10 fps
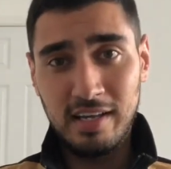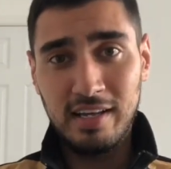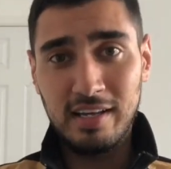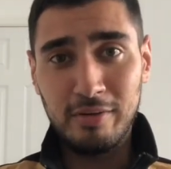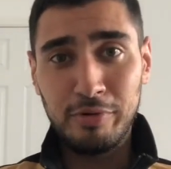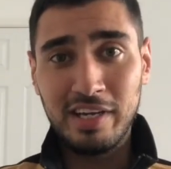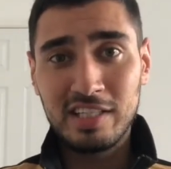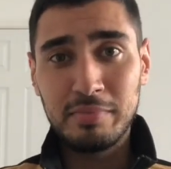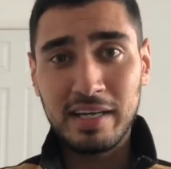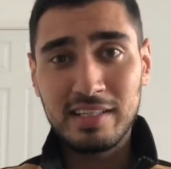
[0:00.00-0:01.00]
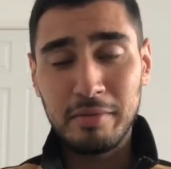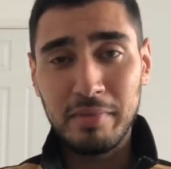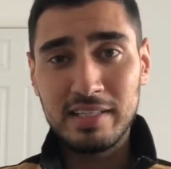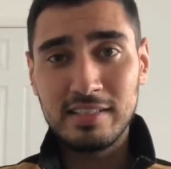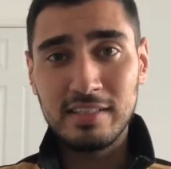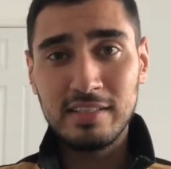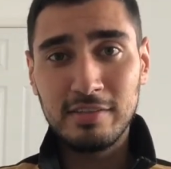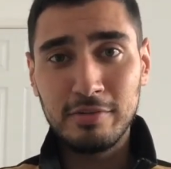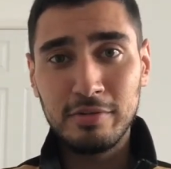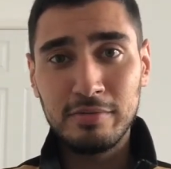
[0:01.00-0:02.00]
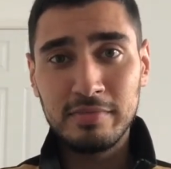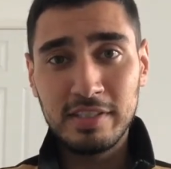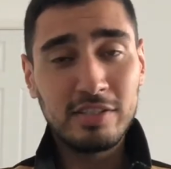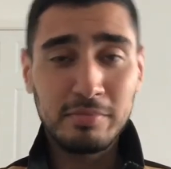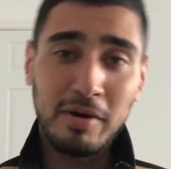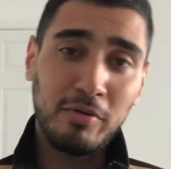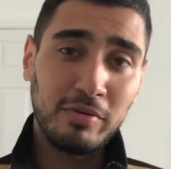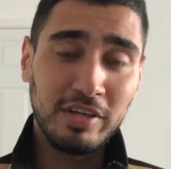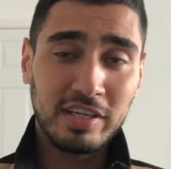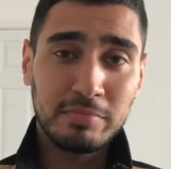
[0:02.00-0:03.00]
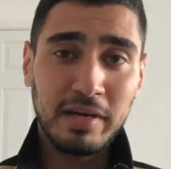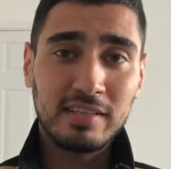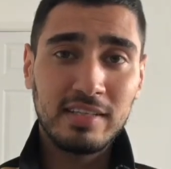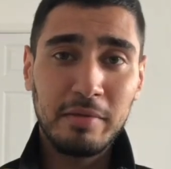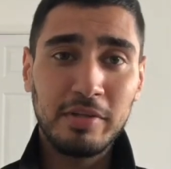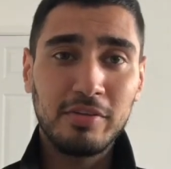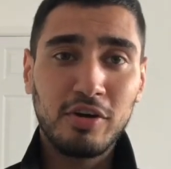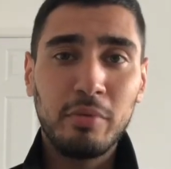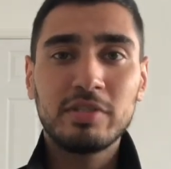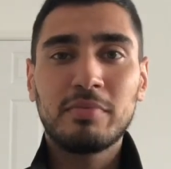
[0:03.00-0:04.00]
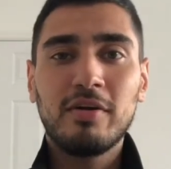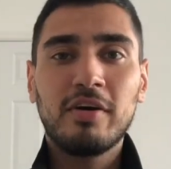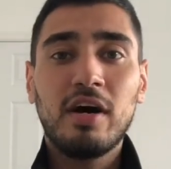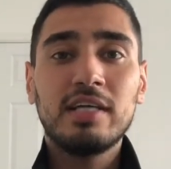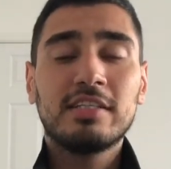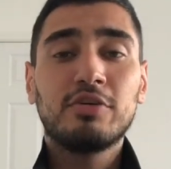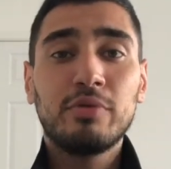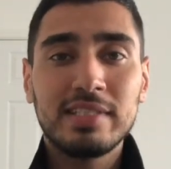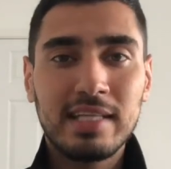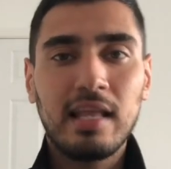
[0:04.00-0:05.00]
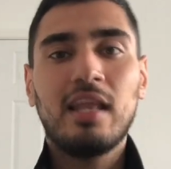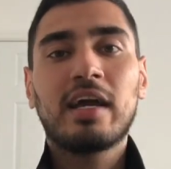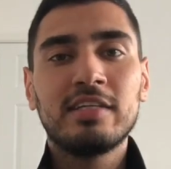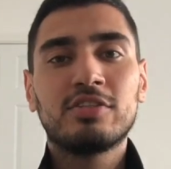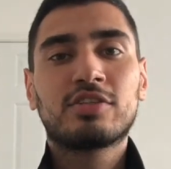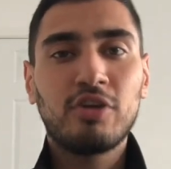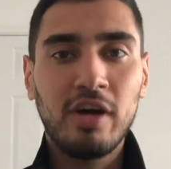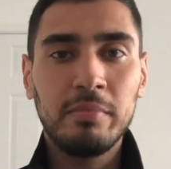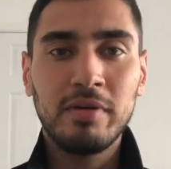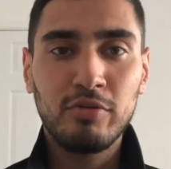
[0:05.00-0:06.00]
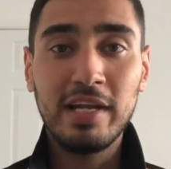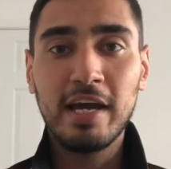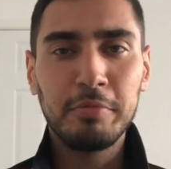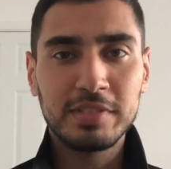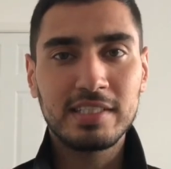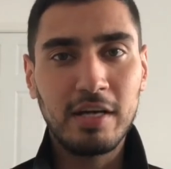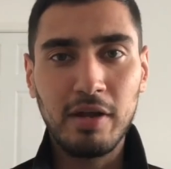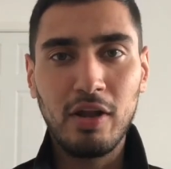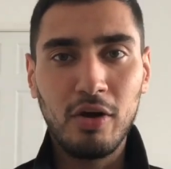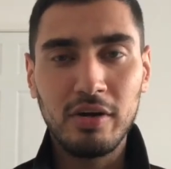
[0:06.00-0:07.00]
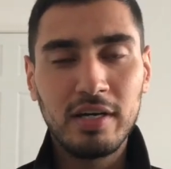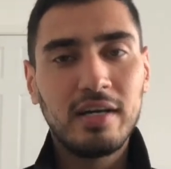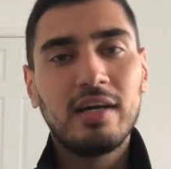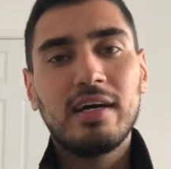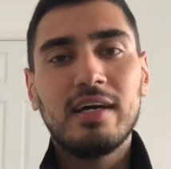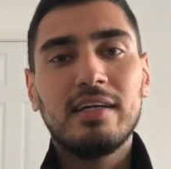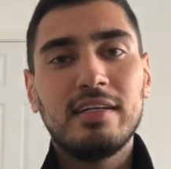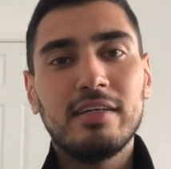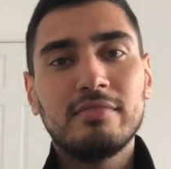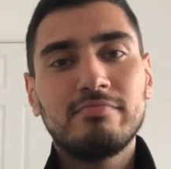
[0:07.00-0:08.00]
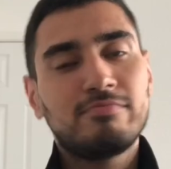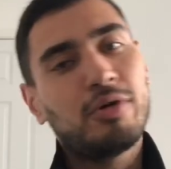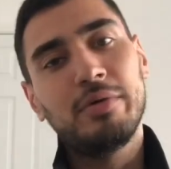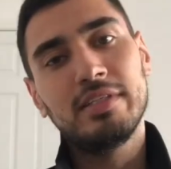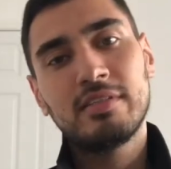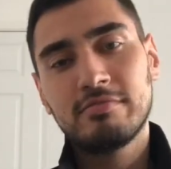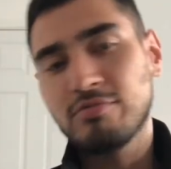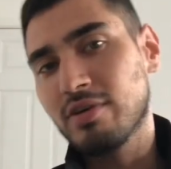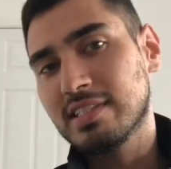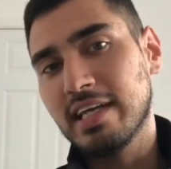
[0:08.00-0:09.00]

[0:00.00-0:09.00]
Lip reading: were you expecting better, or this is about what you expect? Let me know in the comments below, guys. And always like and subscribe. It really helps us out a lot. And always Forza